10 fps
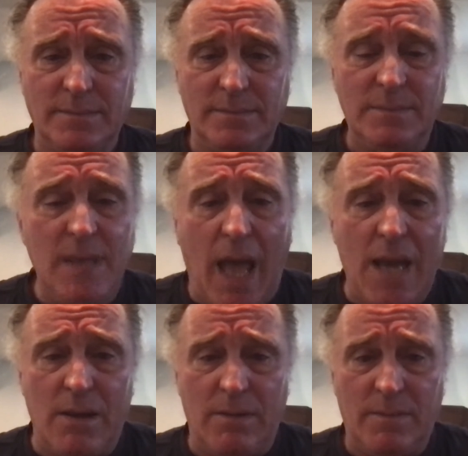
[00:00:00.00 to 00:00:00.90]
None.
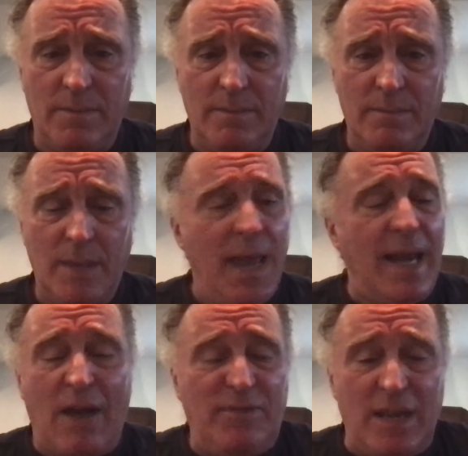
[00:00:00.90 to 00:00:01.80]

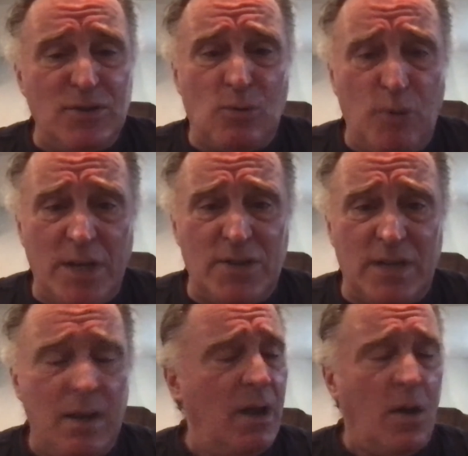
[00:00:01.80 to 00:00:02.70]
Now, if there's a reason,
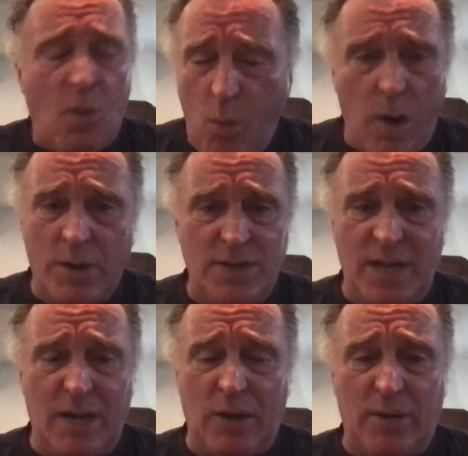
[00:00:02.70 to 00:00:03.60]

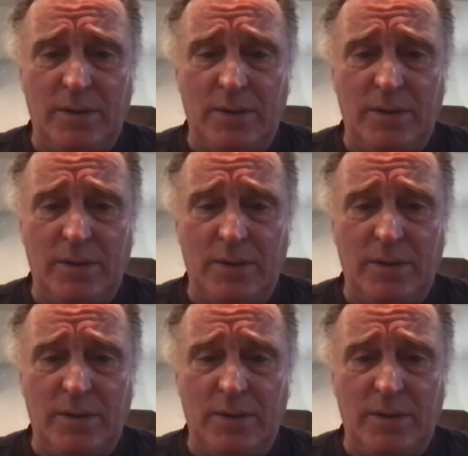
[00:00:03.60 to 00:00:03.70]
quarantine her.